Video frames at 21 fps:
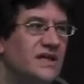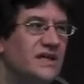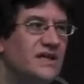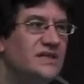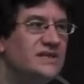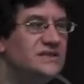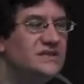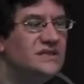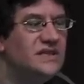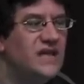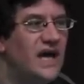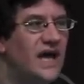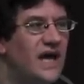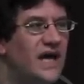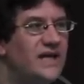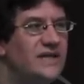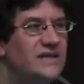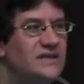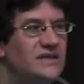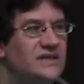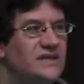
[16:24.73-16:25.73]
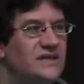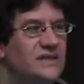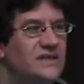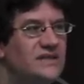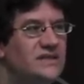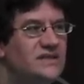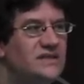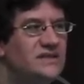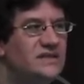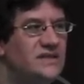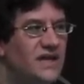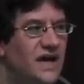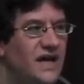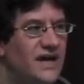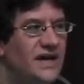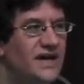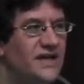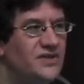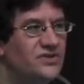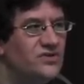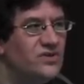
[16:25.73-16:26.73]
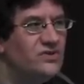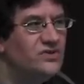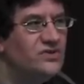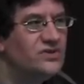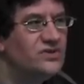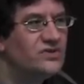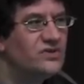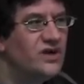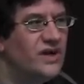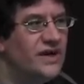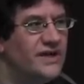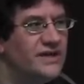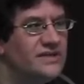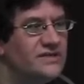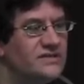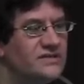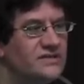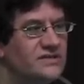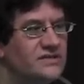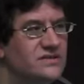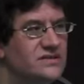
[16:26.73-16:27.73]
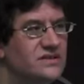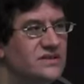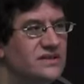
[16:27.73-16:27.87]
is that CIA drone strikes